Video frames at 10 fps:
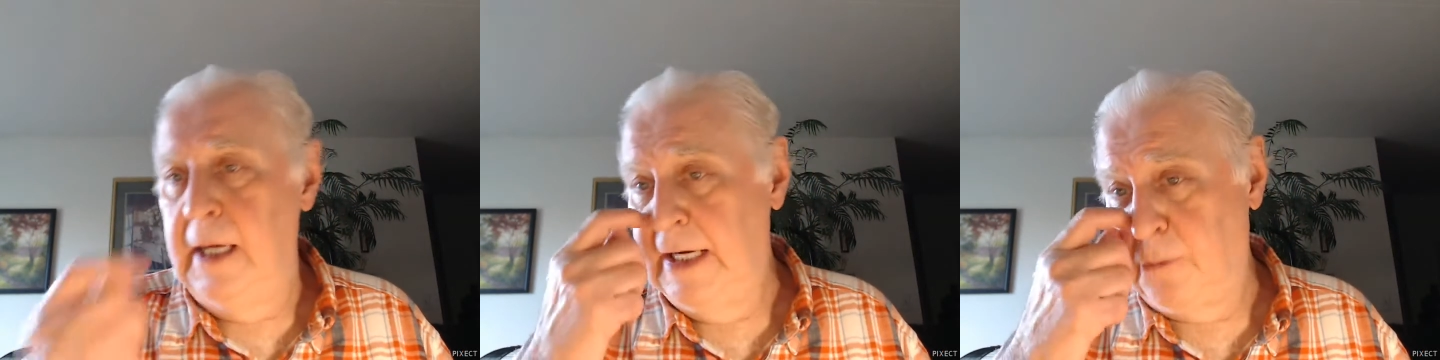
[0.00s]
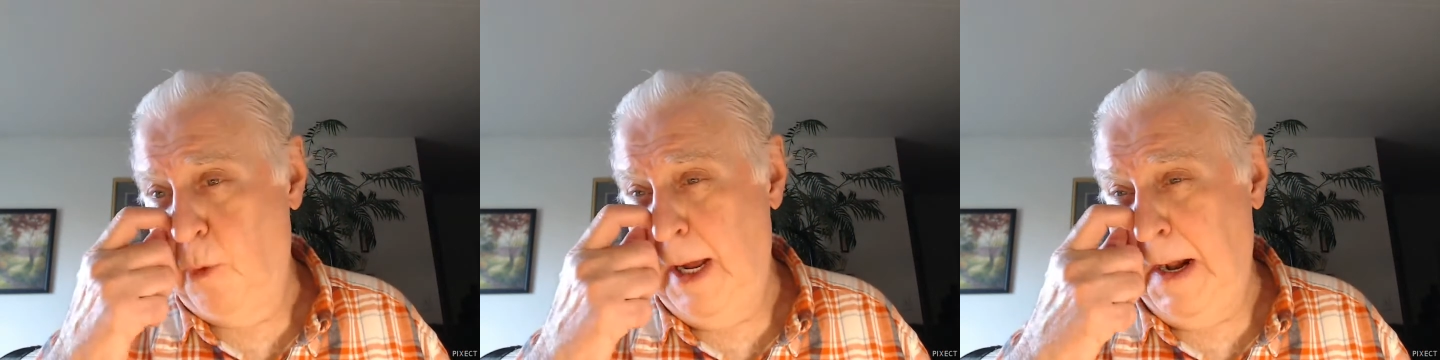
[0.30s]

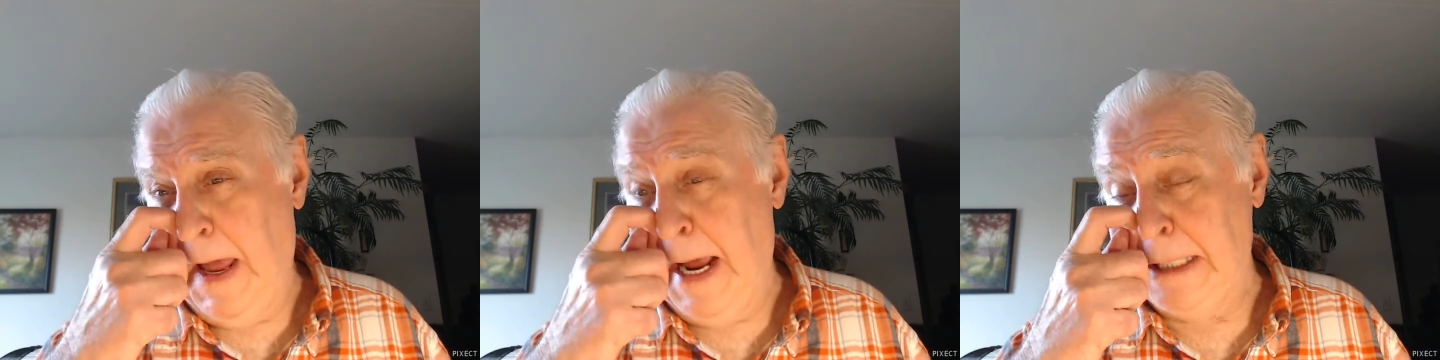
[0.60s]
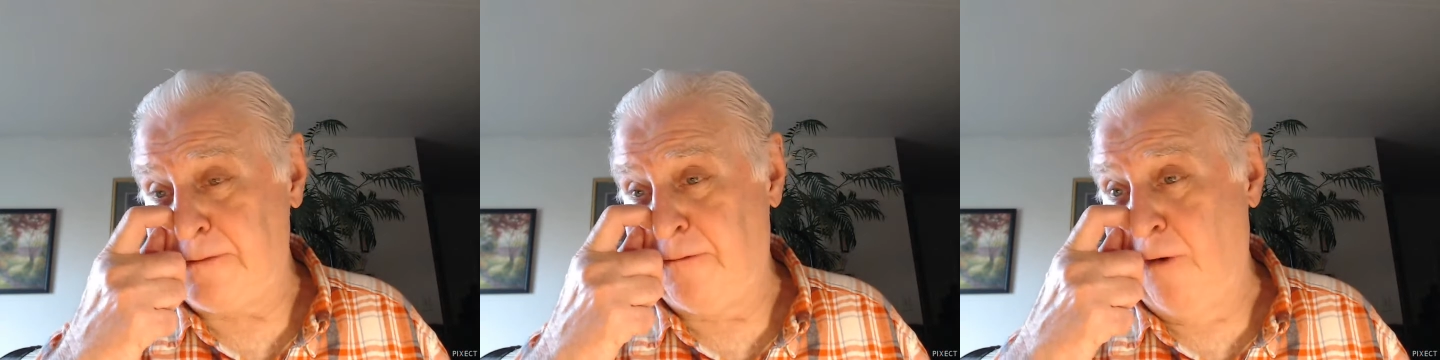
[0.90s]
as well
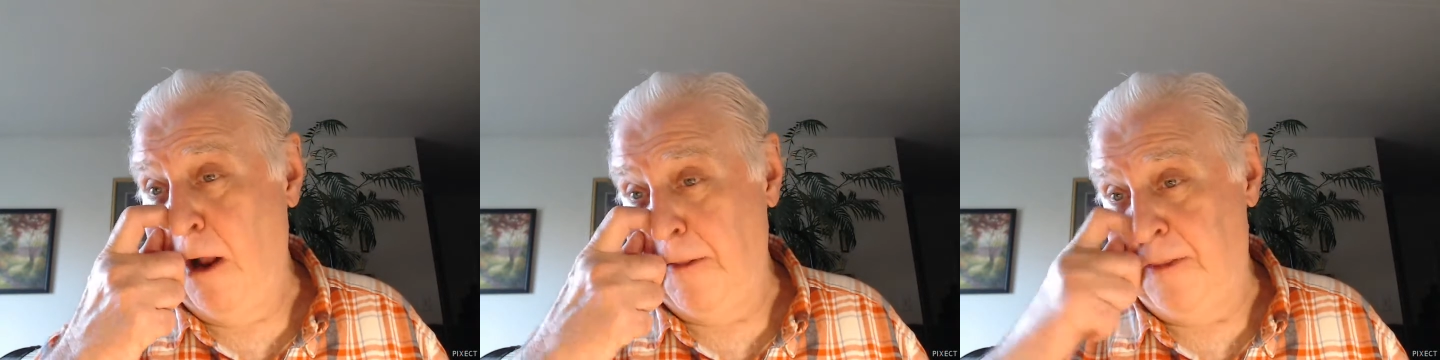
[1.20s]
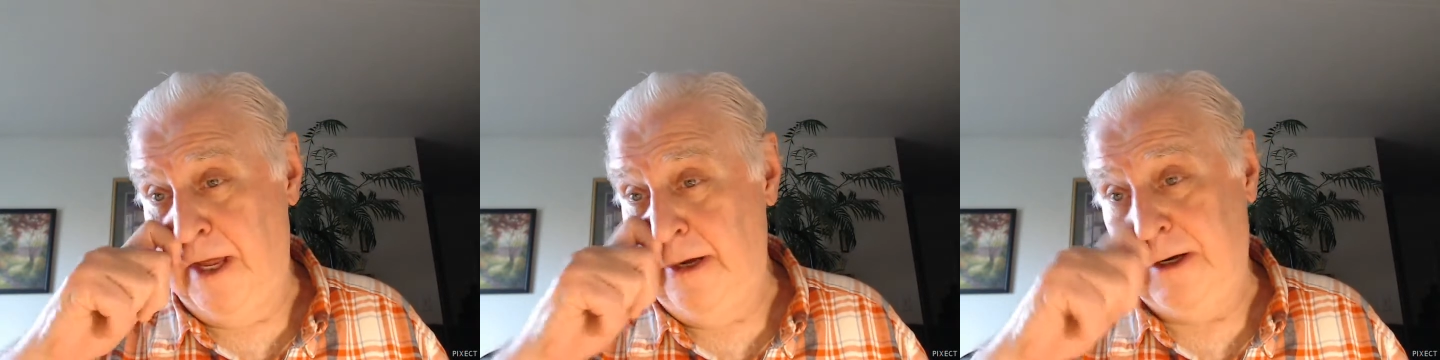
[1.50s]
as Fall
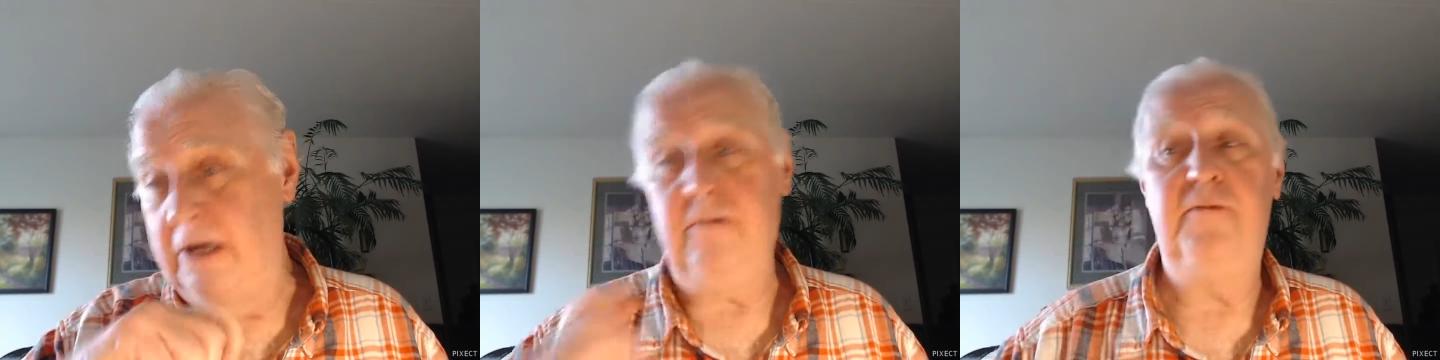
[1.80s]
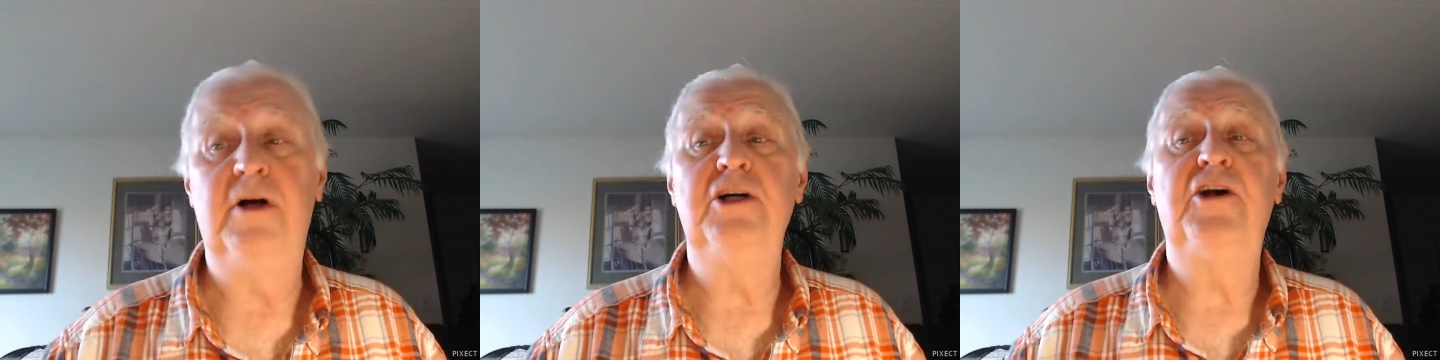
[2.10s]
Thunder
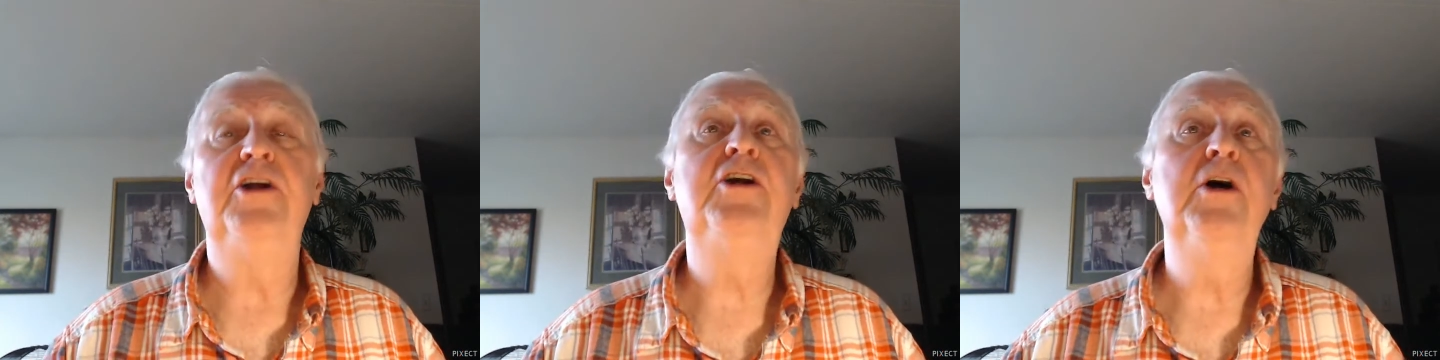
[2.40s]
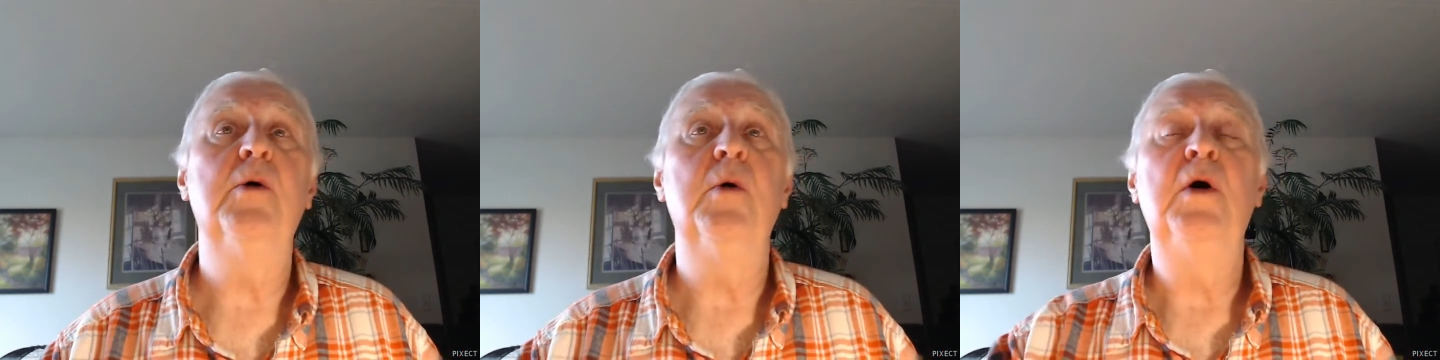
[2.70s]
version
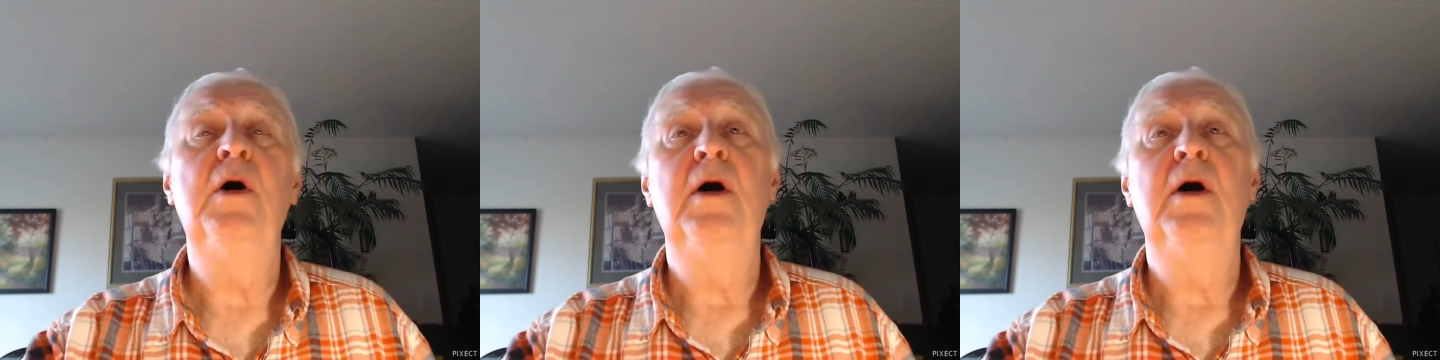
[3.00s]
2.